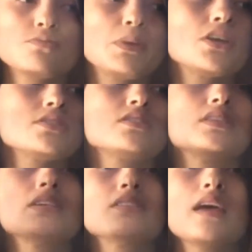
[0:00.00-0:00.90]
because
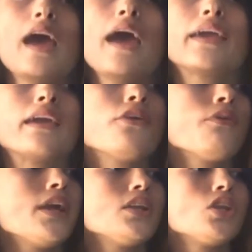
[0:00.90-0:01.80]
this can
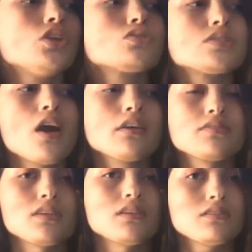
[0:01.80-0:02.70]
create new
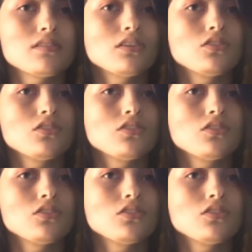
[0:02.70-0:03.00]
toxins.